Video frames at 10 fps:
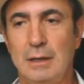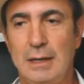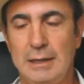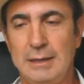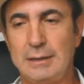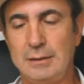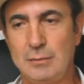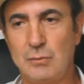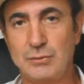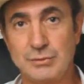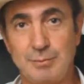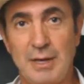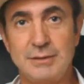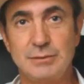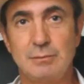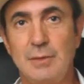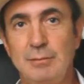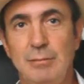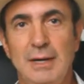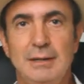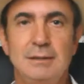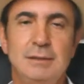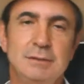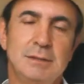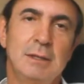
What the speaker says: I like a little more spice on my blendings,